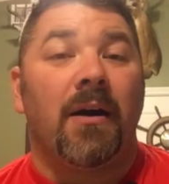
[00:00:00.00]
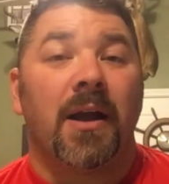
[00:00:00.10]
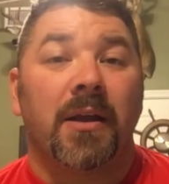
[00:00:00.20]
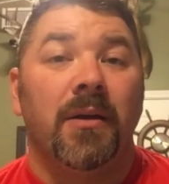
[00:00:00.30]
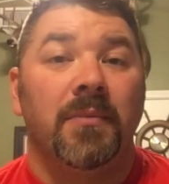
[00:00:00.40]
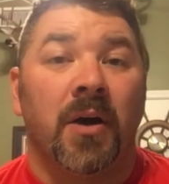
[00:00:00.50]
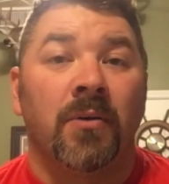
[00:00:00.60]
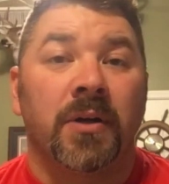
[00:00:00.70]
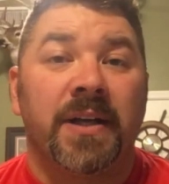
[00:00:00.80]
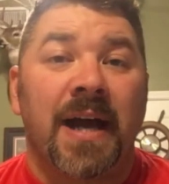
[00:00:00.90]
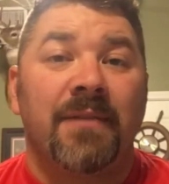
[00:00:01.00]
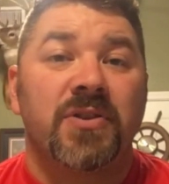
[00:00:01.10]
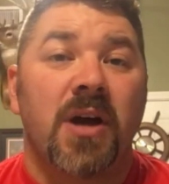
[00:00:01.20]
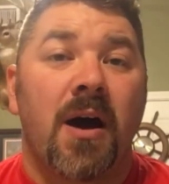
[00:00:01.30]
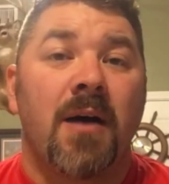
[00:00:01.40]
how I come to own a dive
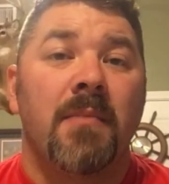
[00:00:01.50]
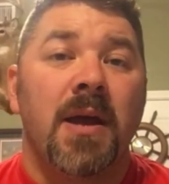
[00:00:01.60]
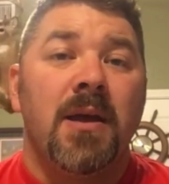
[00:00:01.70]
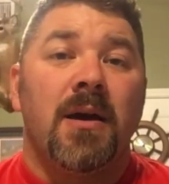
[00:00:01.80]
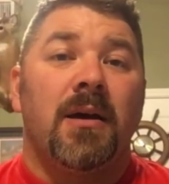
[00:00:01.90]
shop.